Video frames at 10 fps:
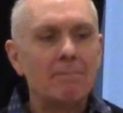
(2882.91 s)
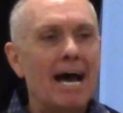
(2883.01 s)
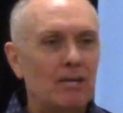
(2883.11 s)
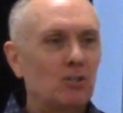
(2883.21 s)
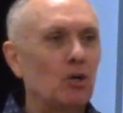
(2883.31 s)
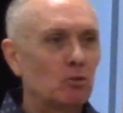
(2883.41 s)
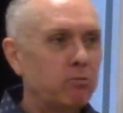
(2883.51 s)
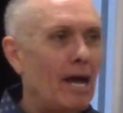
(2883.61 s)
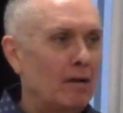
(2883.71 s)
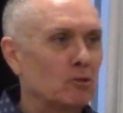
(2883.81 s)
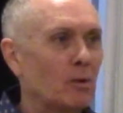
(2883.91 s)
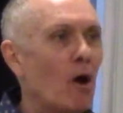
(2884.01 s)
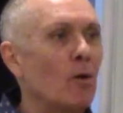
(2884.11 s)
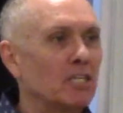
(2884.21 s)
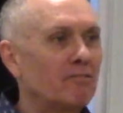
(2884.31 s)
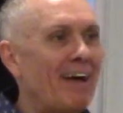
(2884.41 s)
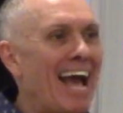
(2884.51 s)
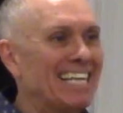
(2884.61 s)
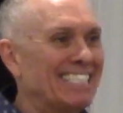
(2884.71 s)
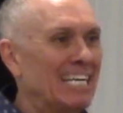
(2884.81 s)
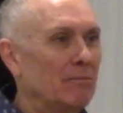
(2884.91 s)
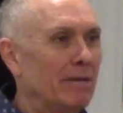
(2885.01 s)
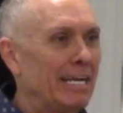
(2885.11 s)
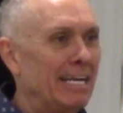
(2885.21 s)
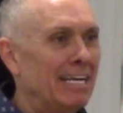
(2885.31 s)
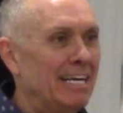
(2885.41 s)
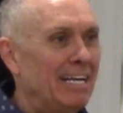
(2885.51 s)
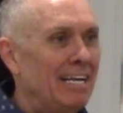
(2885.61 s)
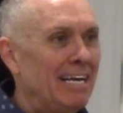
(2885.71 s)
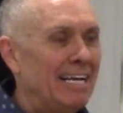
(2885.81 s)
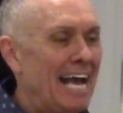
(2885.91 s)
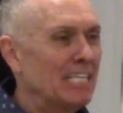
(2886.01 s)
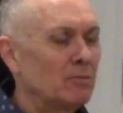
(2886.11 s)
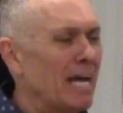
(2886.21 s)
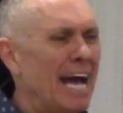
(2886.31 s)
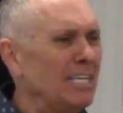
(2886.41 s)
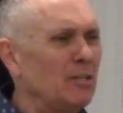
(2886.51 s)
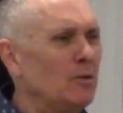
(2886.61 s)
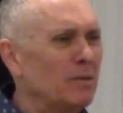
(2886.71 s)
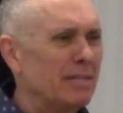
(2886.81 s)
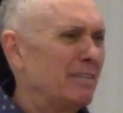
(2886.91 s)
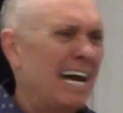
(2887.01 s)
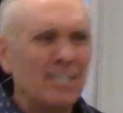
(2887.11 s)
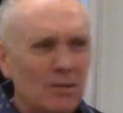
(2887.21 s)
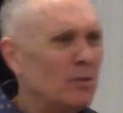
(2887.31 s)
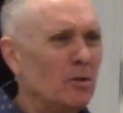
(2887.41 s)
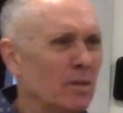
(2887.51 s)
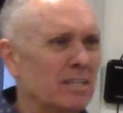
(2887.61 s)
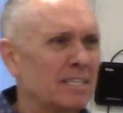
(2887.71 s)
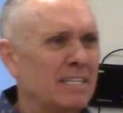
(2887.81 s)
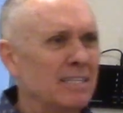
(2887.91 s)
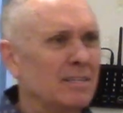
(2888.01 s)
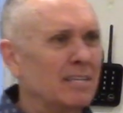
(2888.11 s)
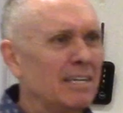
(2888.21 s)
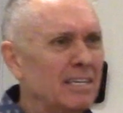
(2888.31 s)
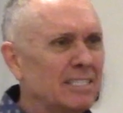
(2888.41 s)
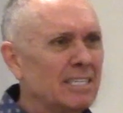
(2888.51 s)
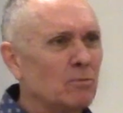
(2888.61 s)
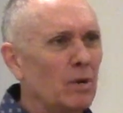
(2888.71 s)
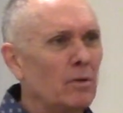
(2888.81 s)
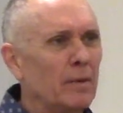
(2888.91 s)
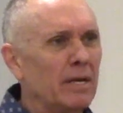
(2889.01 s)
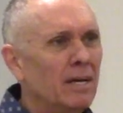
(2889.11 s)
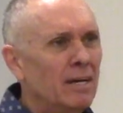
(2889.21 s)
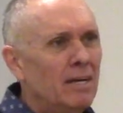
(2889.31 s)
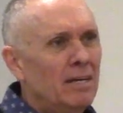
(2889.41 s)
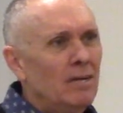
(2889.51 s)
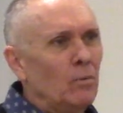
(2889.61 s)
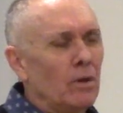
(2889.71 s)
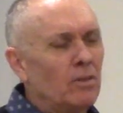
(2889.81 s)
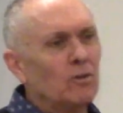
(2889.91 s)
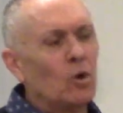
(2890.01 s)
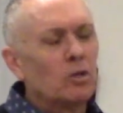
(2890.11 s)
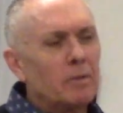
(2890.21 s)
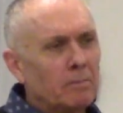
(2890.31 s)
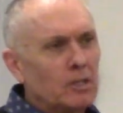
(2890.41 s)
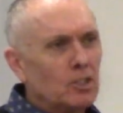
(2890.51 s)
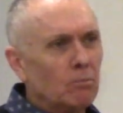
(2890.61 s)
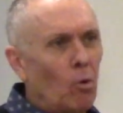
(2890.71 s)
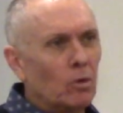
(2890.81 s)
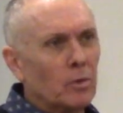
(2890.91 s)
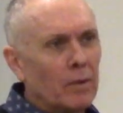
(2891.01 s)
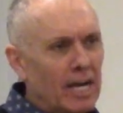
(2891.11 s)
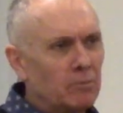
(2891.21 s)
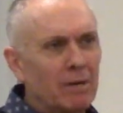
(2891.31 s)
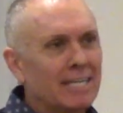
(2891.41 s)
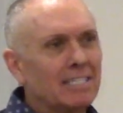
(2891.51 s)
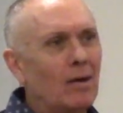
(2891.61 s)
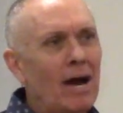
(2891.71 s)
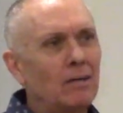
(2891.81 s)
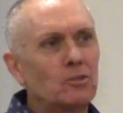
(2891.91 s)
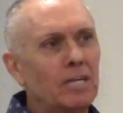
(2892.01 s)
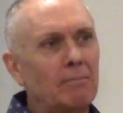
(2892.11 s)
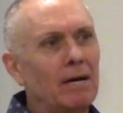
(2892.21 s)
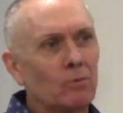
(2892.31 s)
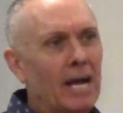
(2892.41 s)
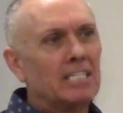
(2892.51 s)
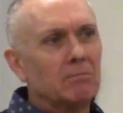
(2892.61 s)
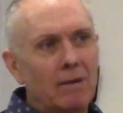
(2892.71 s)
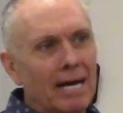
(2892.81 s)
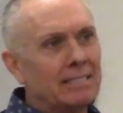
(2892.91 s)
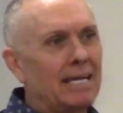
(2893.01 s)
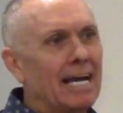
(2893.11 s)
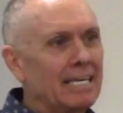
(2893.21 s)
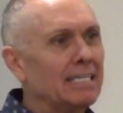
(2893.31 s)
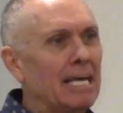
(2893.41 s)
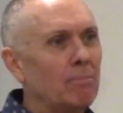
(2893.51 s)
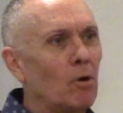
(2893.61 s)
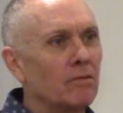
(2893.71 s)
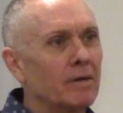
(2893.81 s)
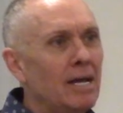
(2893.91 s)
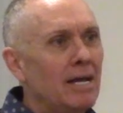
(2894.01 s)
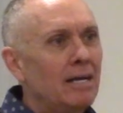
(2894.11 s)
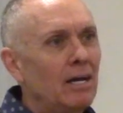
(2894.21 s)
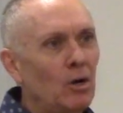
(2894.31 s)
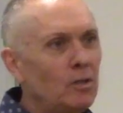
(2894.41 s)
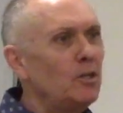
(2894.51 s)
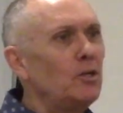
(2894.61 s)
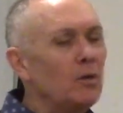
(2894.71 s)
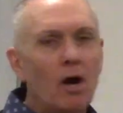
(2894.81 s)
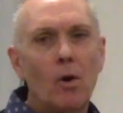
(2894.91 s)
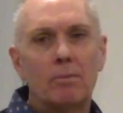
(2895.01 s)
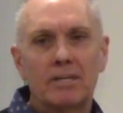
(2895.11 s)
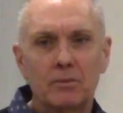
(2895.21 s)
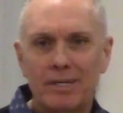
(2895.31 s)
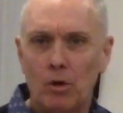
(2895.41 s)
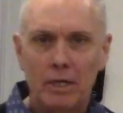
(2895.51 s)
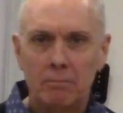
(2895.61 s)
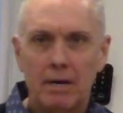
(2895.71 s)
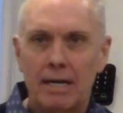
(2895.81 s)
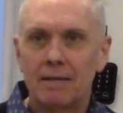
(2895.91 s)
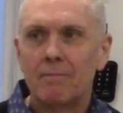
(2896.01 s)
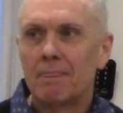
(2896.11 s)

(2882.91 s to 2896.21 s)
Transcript: not a church planter, so it always fascinated me. And I asked him, "How did you how did you do this?" And he said, "Well, we went through the North American Mission Board. We raised money." I said, "No, I understand about raising money. I get that part of it. Who did you know up You didn't know anybody.